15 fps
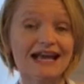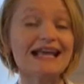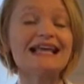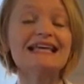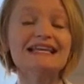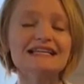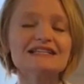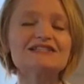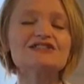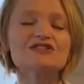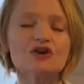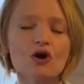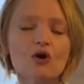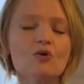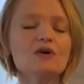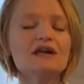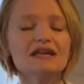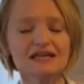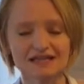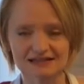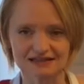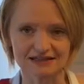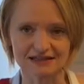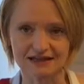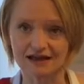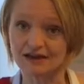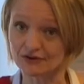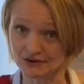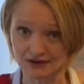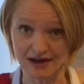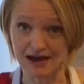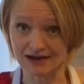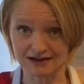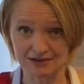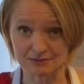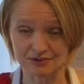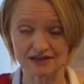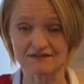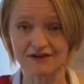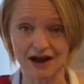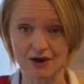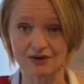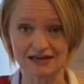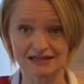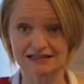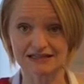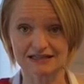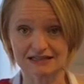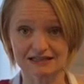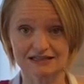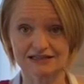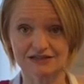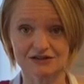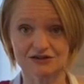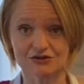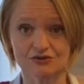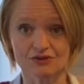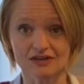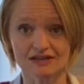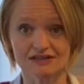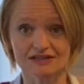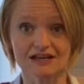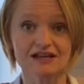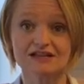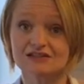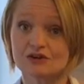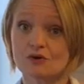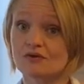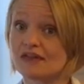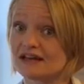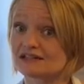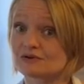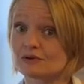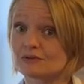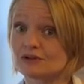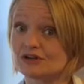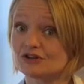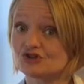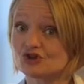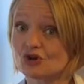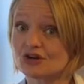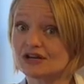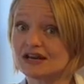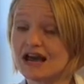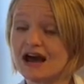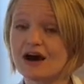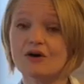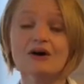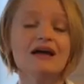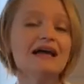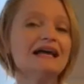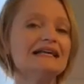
It is so easy. You're not gonna believe how easy it is to do this. So that's what I'm gonna show you now.